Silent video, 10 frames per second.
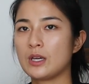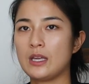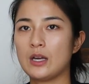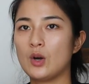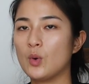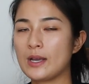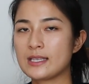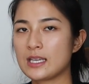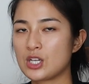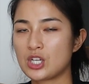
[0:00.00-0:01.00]
We are
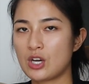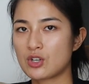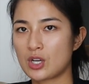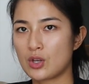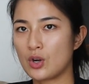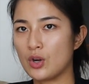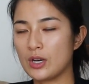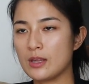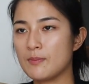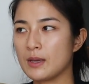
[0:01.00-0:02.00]
always there to cheer each other on
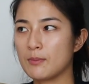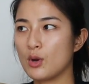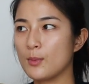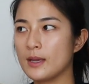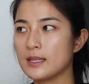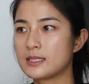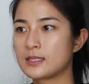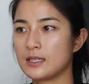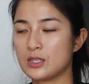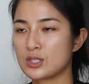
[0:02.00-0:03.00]
in the big
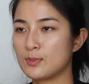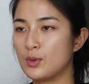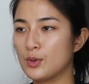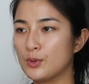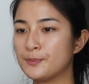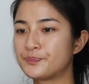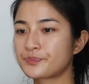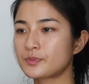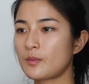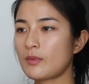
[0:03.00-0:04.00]
moments and the small,
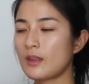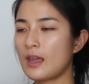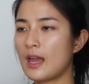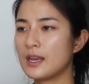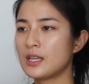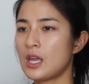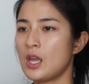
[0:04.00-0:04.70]
and